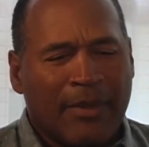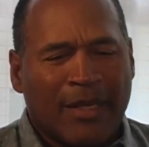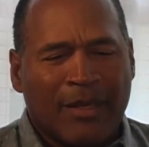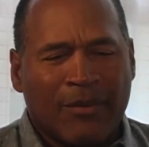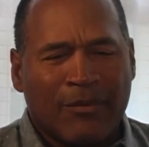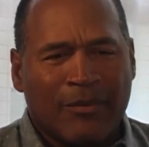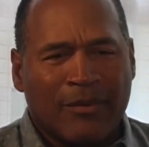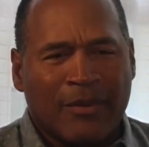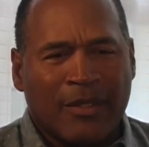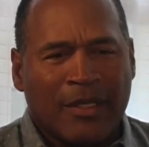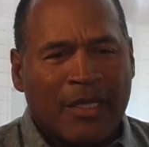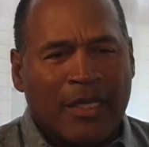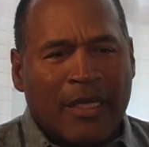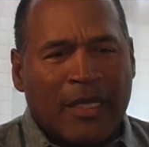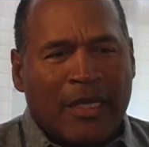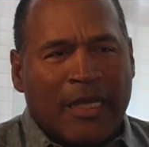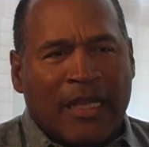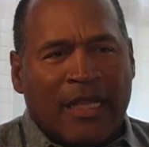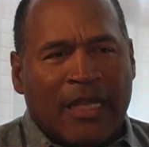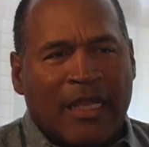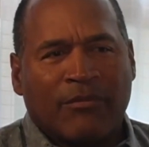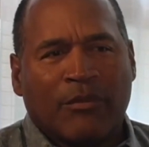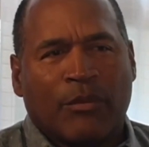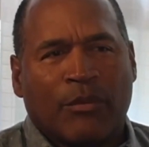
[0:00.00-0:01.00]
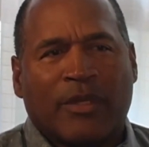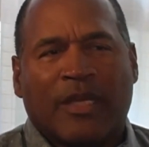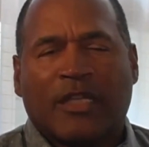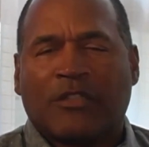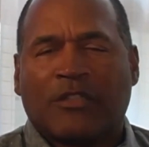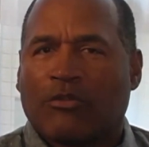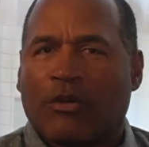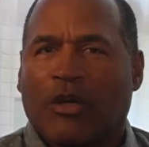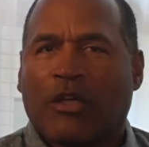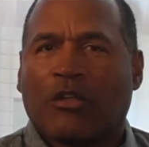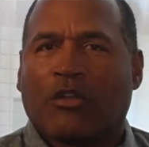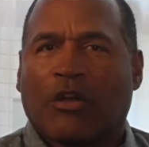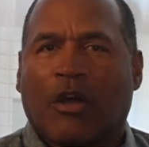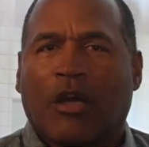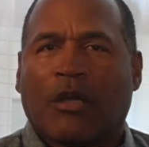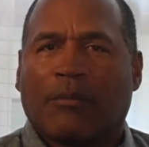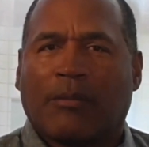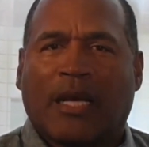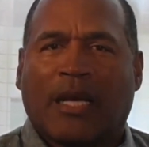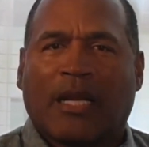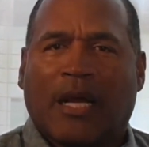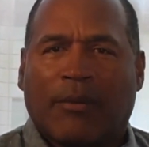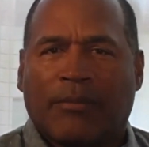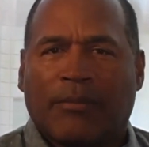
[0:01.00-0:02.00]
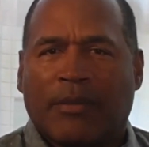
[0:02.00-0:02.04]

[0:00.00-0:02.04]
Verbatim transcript: and polarizing moments in American legal